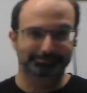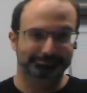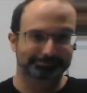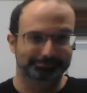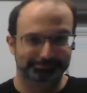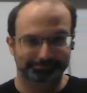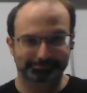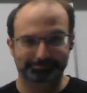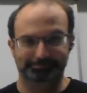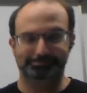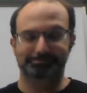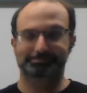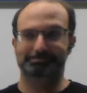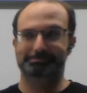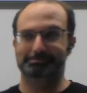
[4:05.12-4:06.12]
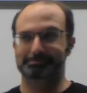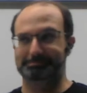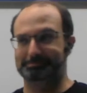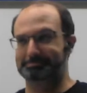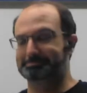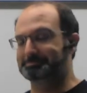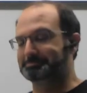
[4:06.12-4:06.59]

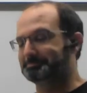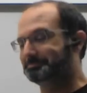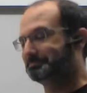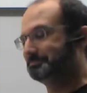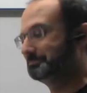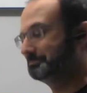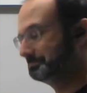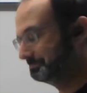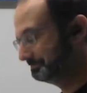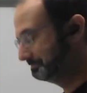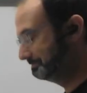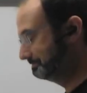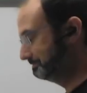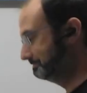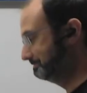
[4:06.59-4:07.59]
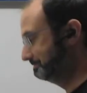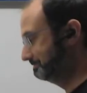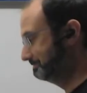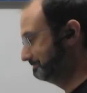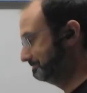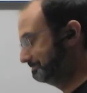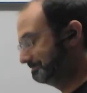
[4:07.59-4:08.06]

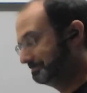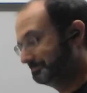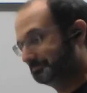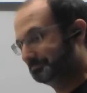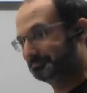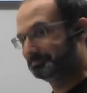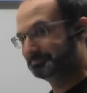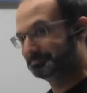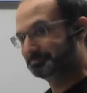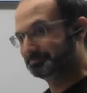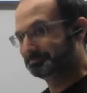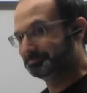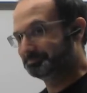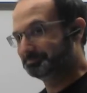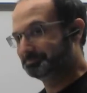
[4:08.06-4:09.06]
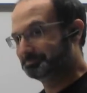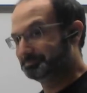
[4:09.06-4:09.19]
(no one is talking)